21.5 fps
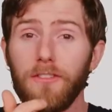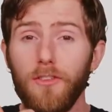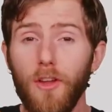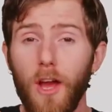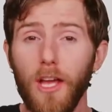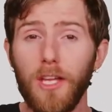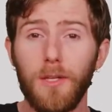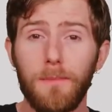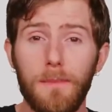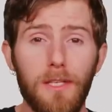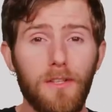
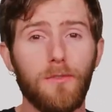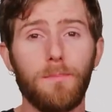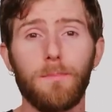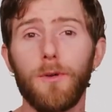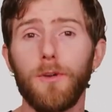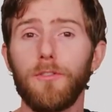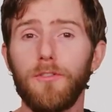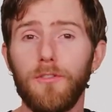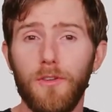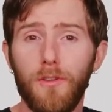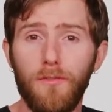documents,
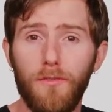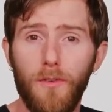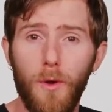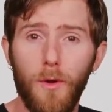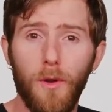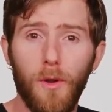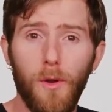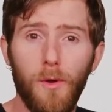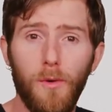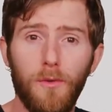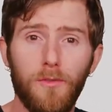personal
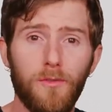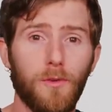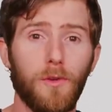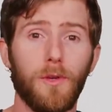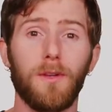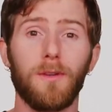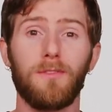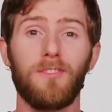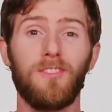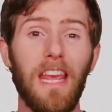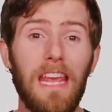photos,
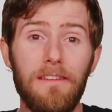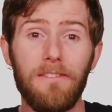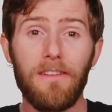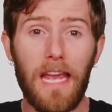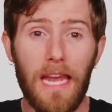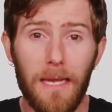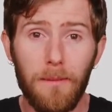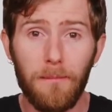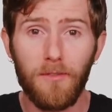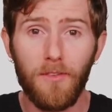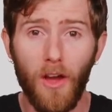or save
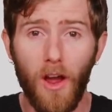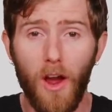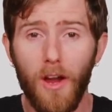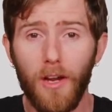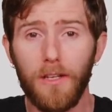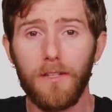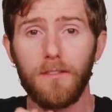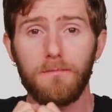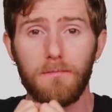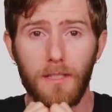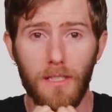games
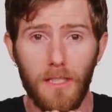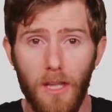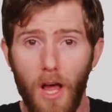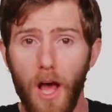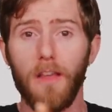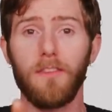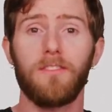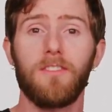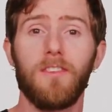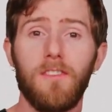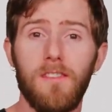aren't
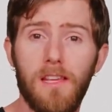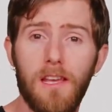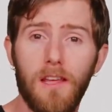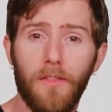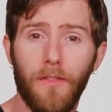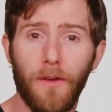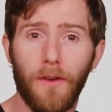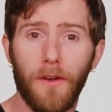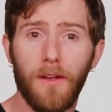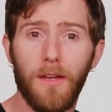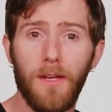lost to the
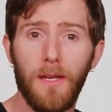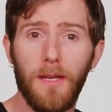ether.